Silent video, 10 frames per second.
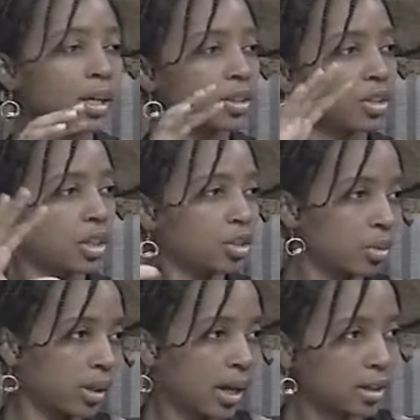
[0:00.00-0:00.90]
less
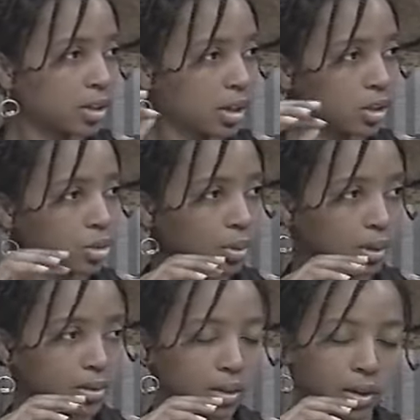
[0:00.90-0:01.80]
industrialized
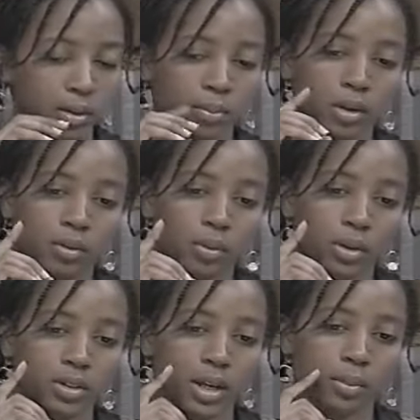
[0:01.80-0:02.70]
countries.
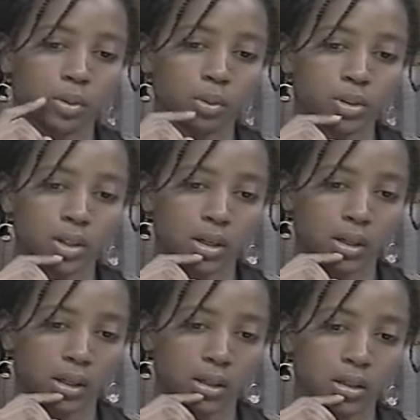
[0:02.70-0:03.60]
For example, we're
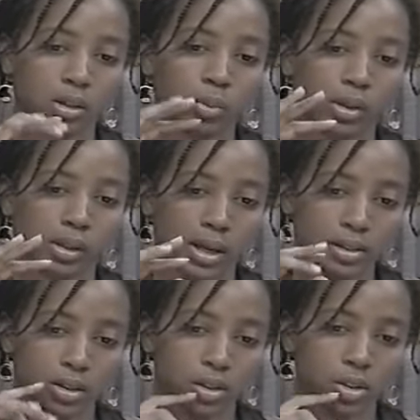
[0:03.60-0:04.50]
studying India in one
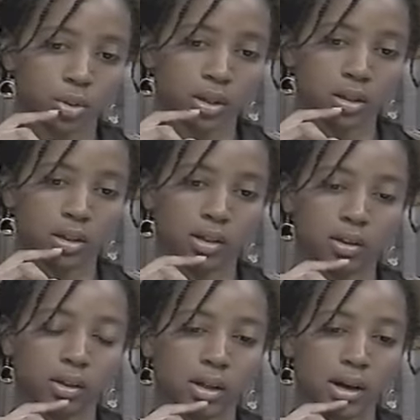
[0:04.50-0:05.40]
class and Australia in
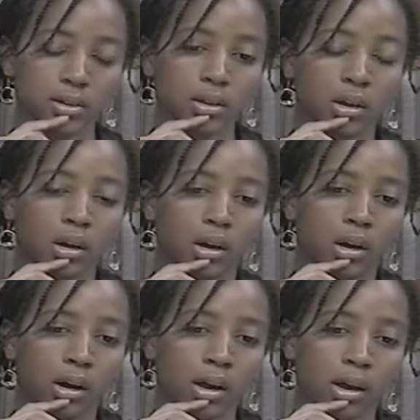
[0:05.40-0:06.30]
another class.
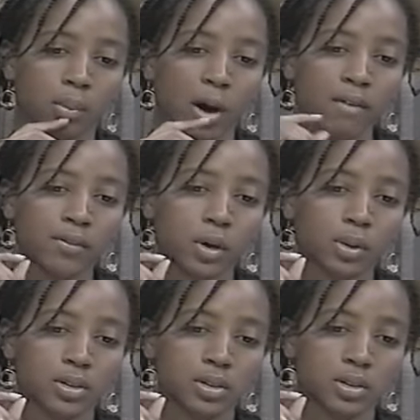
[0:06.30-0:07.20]
And my
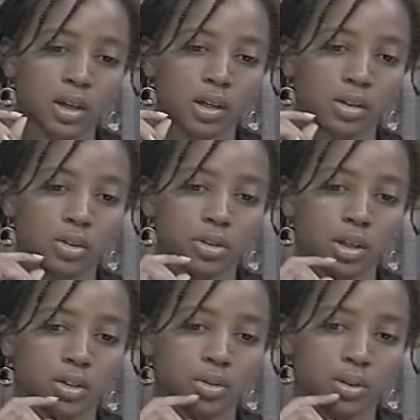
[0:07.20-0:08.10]
focus in studying those
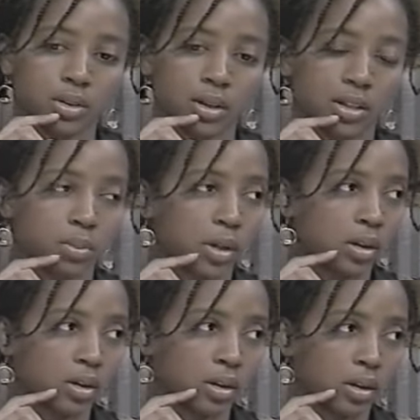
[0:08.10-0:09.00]
countries has
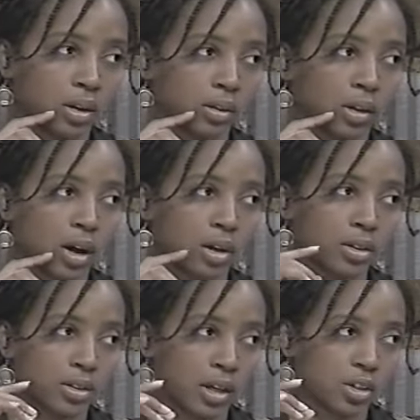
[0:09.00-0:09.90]
been on
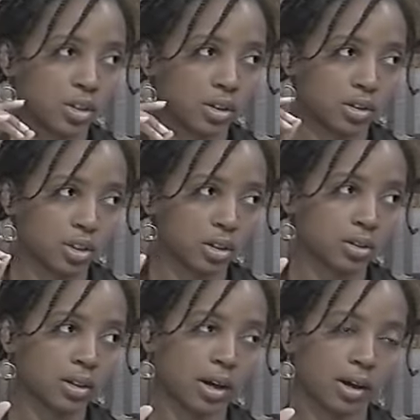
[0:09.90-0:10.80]
colonization and
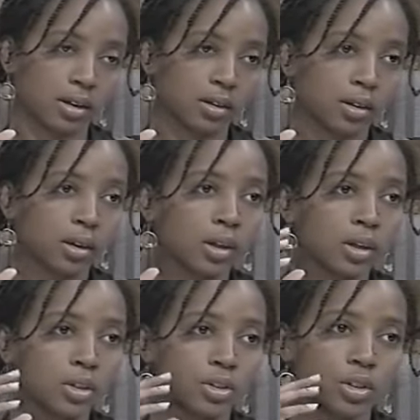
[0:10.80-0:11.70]
genocide.
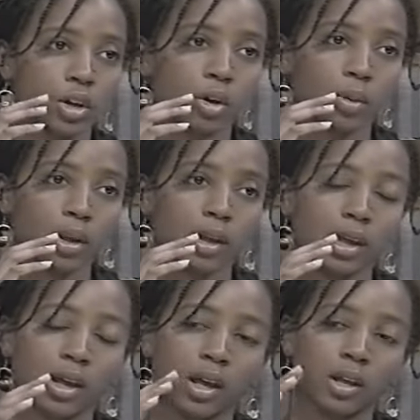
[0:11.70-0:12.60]
So
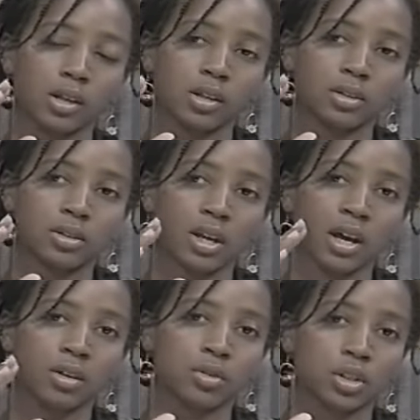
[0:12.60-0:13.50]

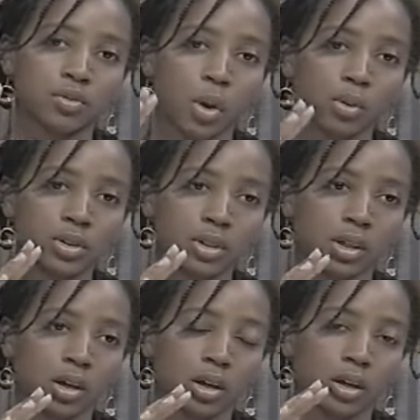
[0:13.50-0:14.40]
instead of just
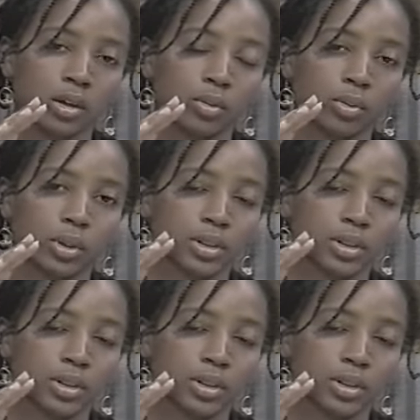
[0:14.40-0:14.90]
focusing on